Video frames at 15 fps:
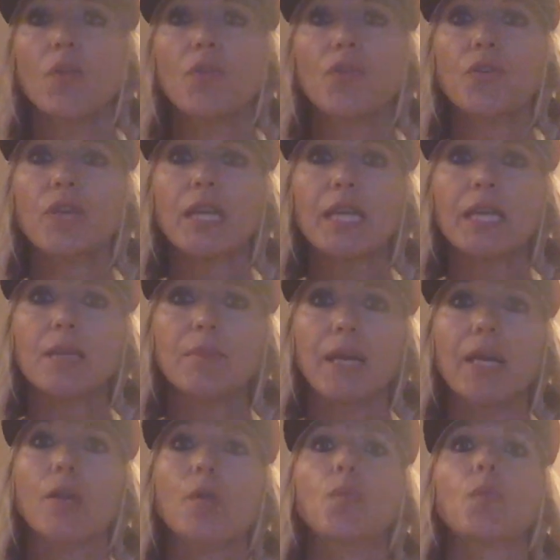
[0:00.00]
you're going to keep
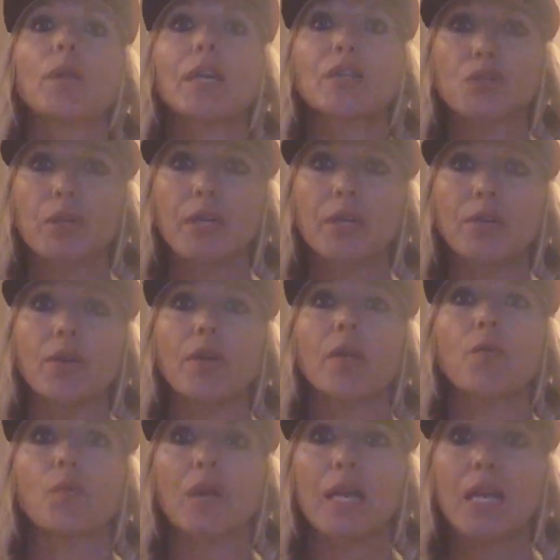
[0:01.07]
getting re-triggered
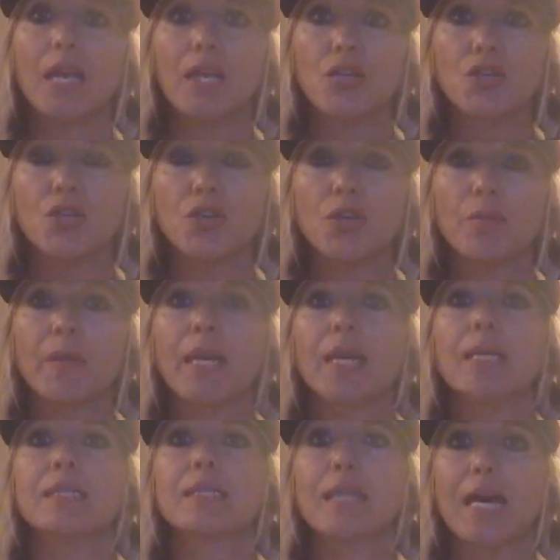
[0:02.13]
and re-injured
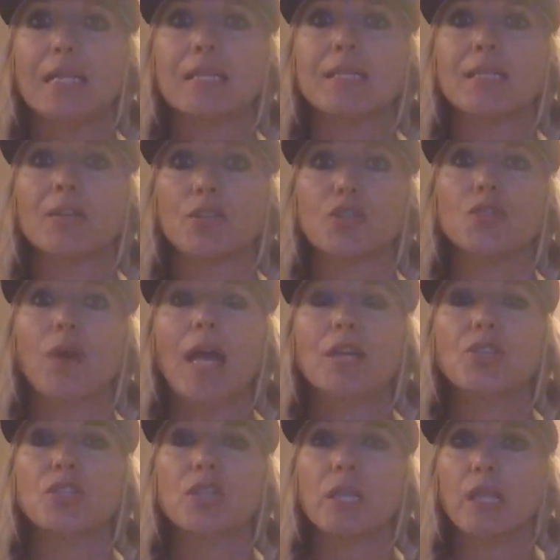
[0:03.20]
because that's their
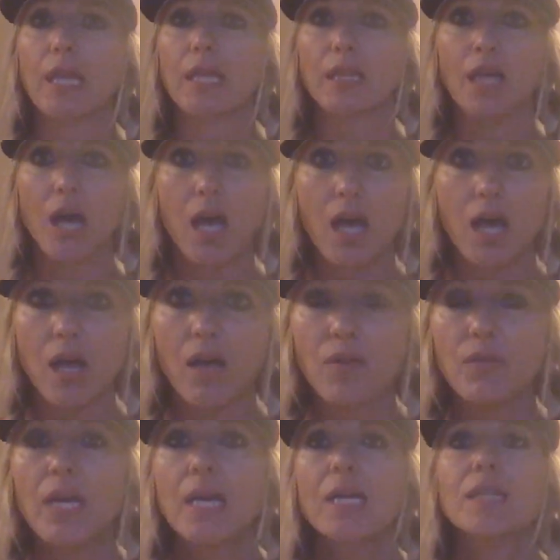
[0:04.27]
strategy. They love
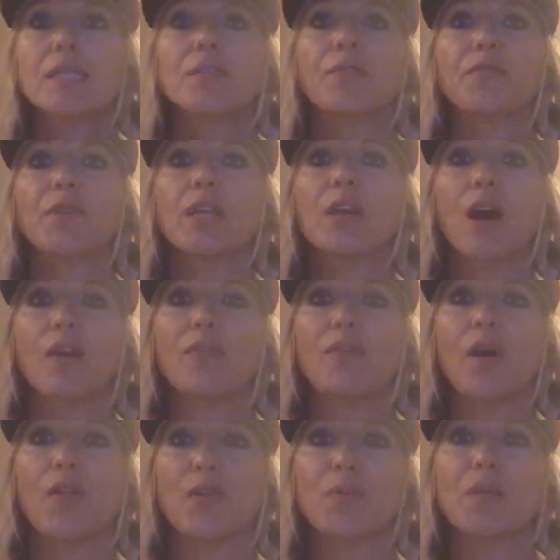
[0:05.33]
to feed off
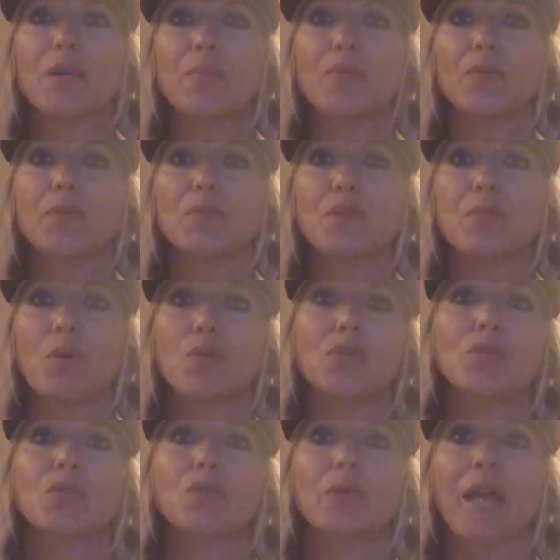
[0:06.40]
other people's
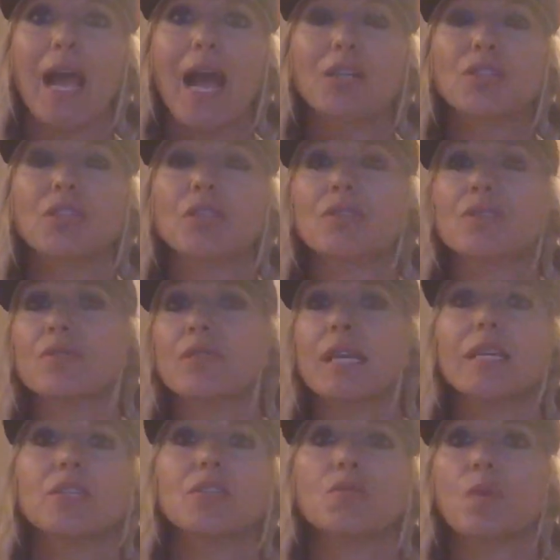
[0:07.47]
emotional reactions. So
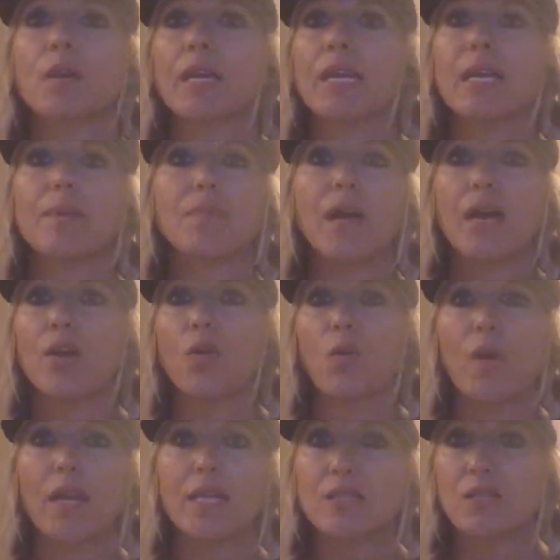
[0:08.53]
they just want to keep that
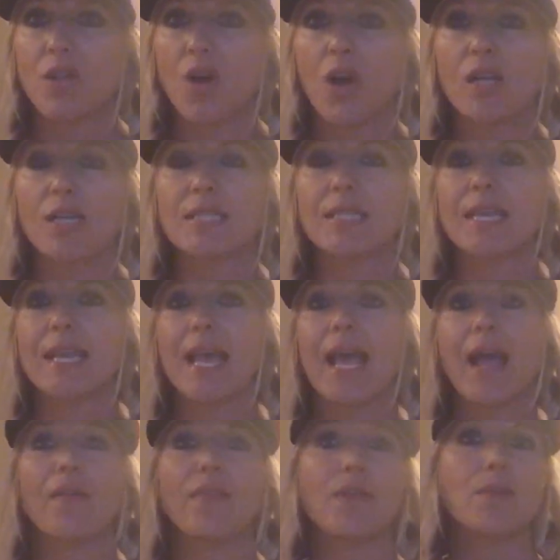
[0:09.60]
going as long as they
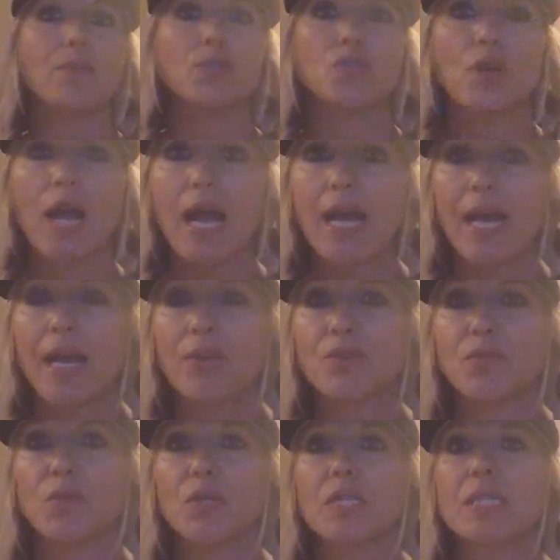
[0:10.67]
can. They will drag out
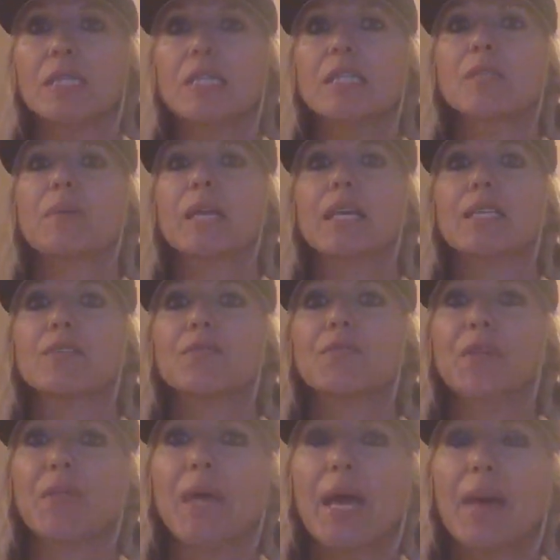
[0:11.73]
divorces because for
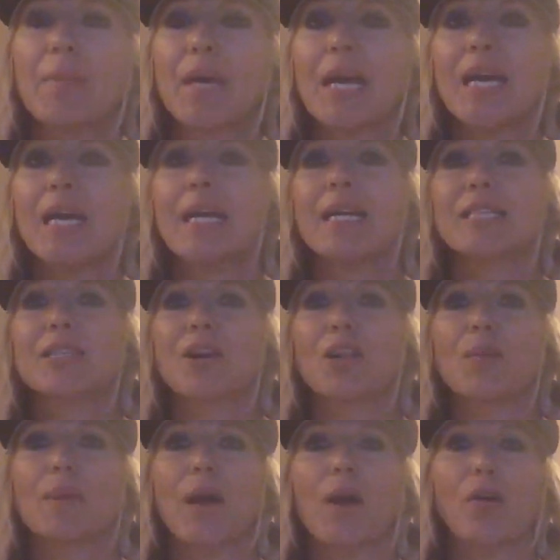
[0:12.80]
them, it's
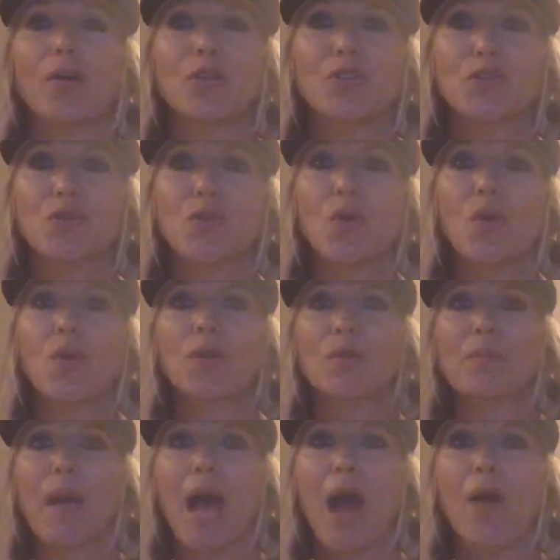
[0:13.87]
all about control
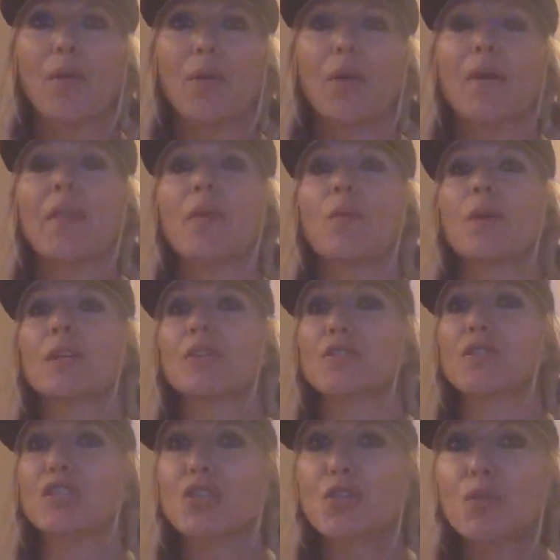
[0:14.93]
and power, and they want to
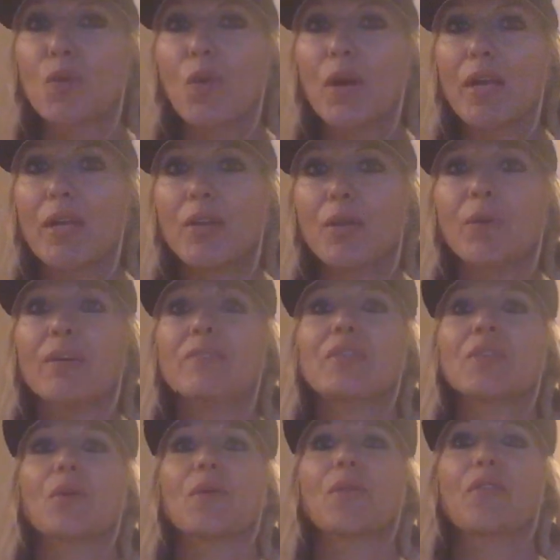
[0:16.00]
destroy you
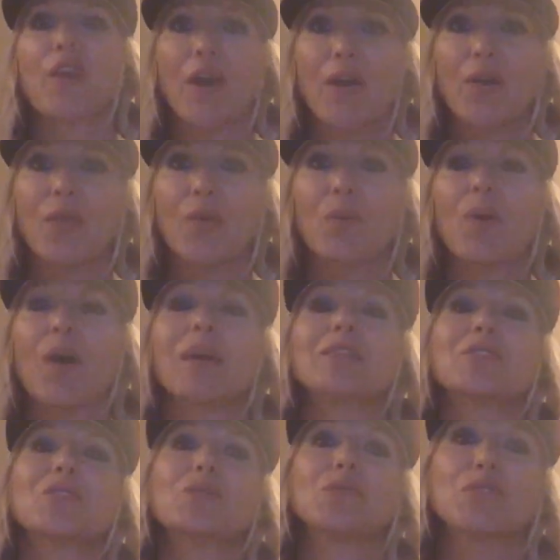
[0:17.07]
even though they're the
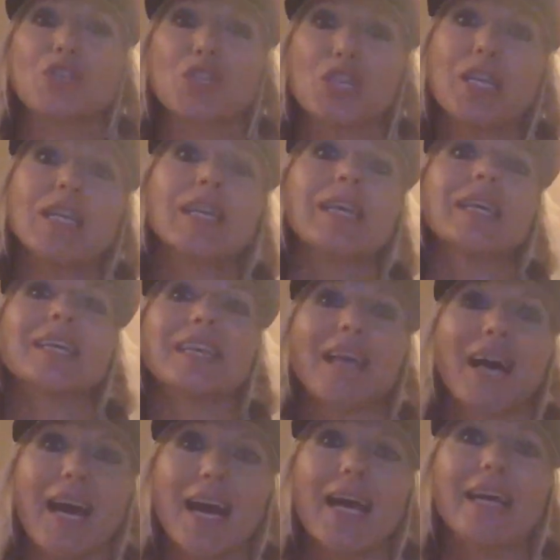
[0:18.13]
ones who cheated,
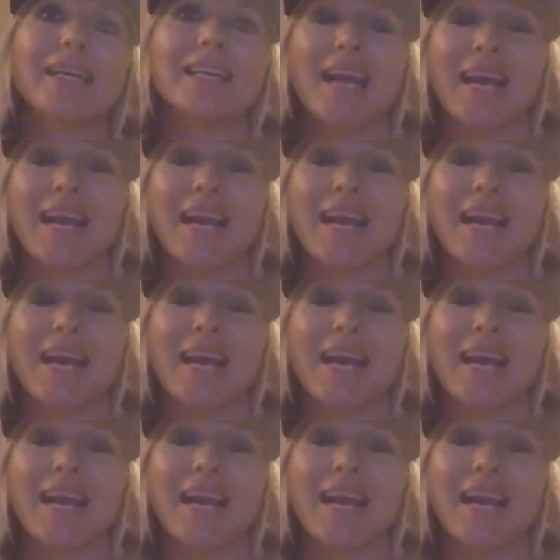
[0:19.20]
lied,